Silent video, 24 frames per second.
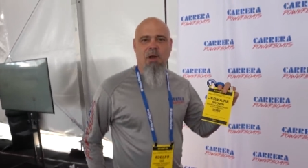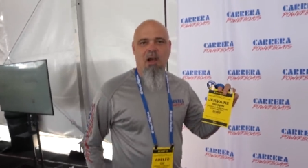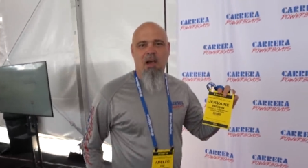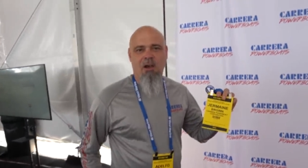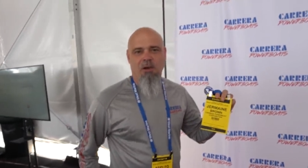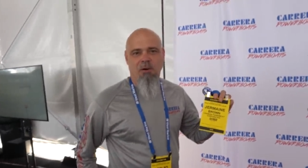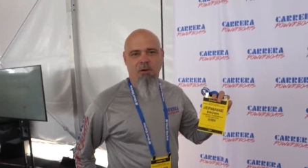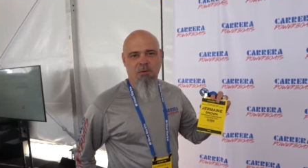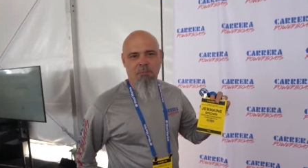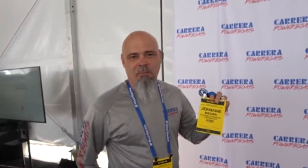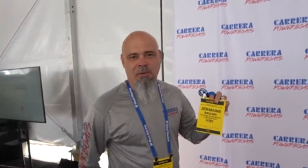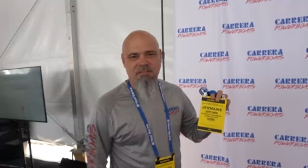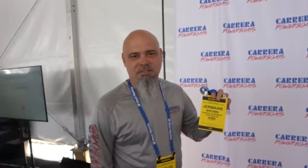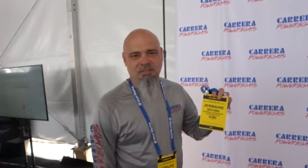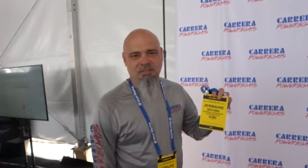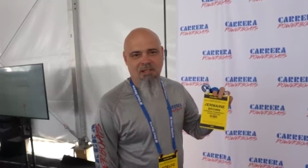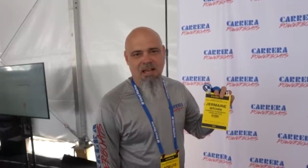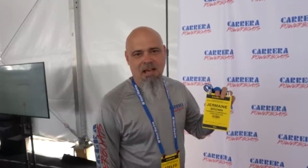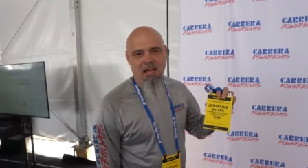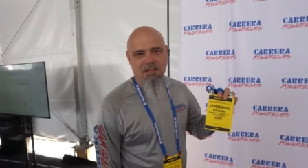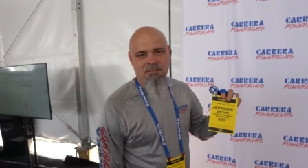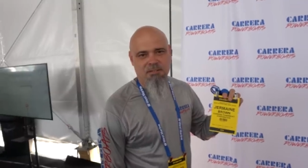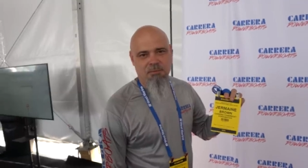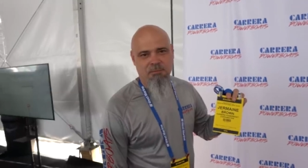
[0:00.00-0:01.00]
Brown has meant a
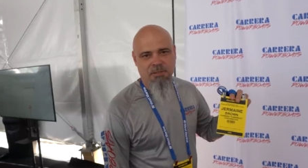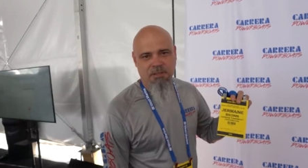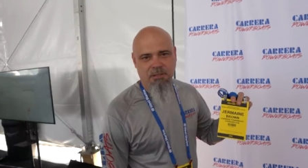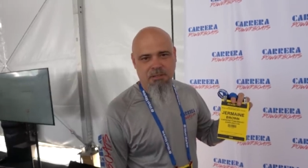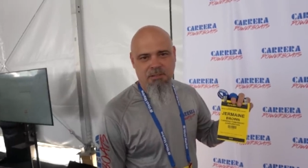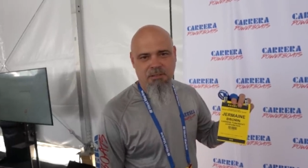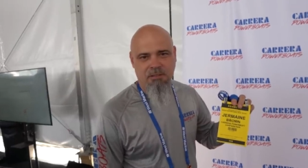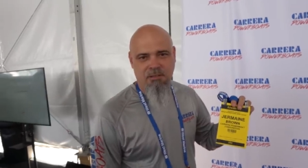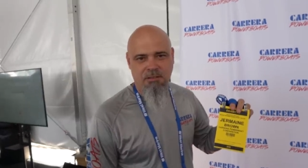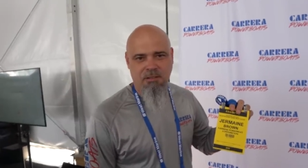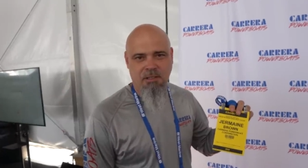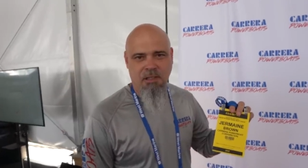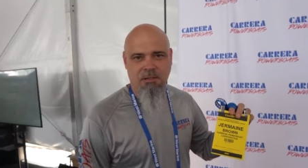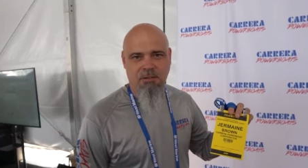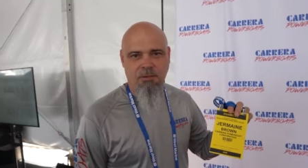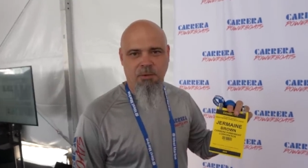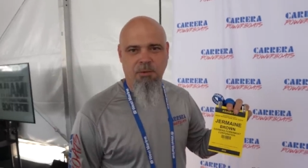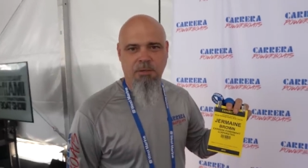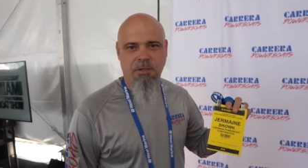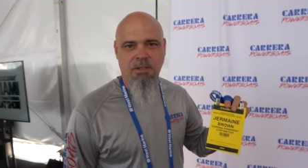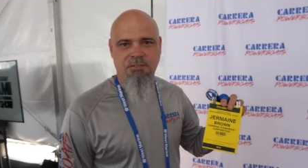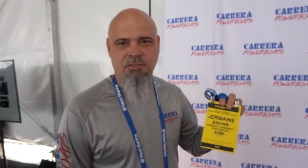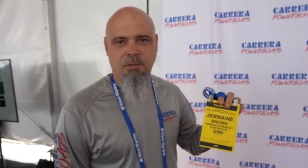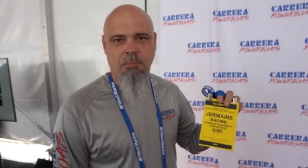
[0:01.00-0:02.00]
lot to me. Not
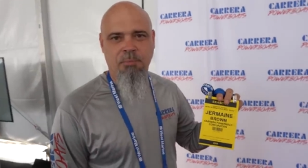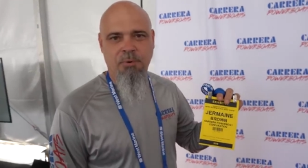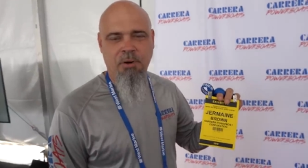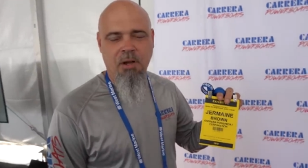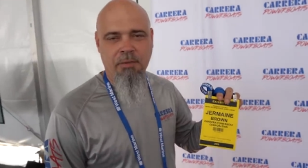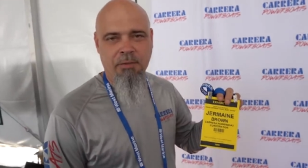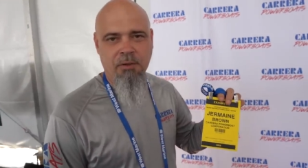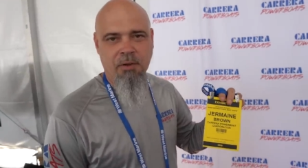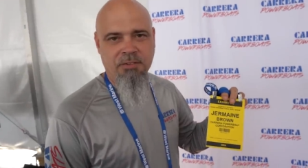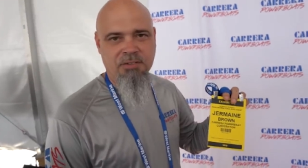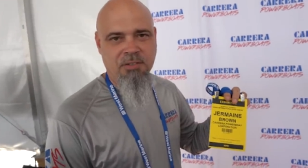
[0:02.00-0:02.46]
only as a brother,